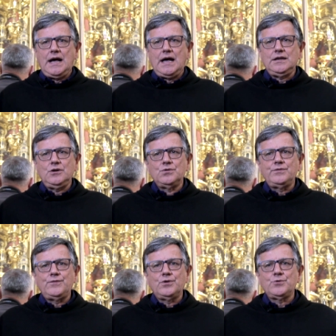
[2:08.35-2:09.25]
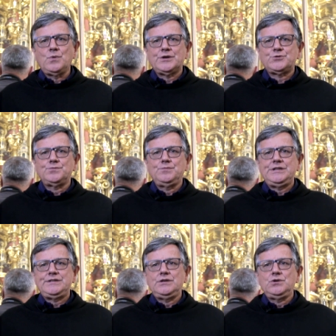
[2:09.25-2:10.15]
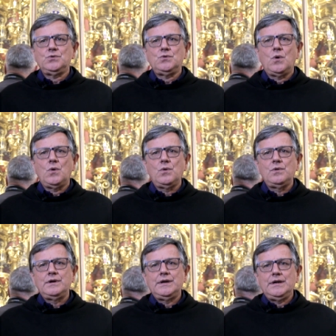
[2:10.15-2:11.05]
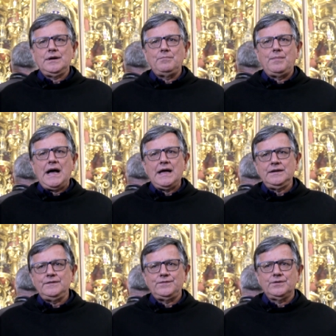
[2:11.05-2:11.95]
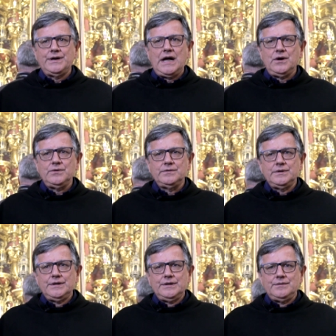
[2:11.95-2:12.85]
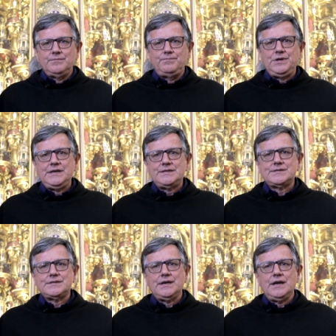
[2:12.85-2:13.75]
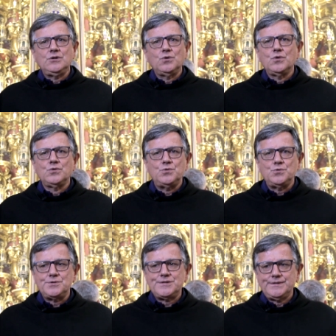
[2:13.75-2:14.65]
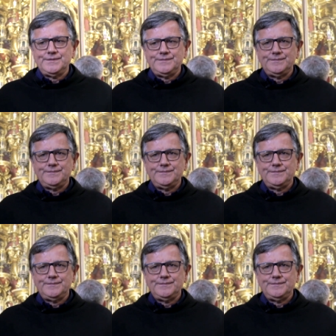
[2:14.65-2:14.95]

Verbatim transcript: I look forward to meeting you all. Bye for now. Peace and all good.